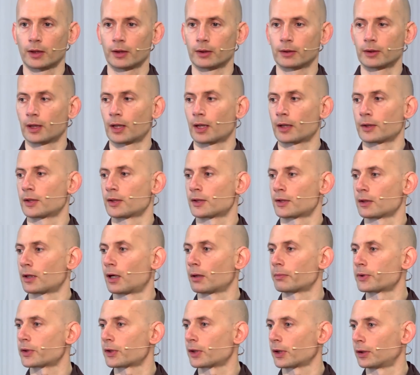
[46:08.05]
That there are these
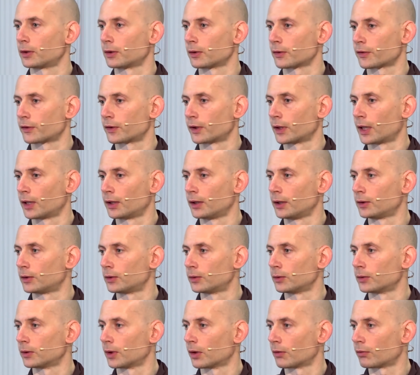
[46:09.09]
obstacles that I need
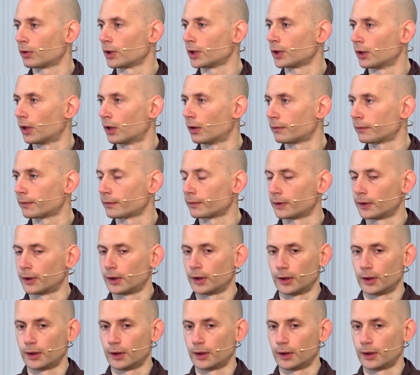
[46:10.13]
to get rid of.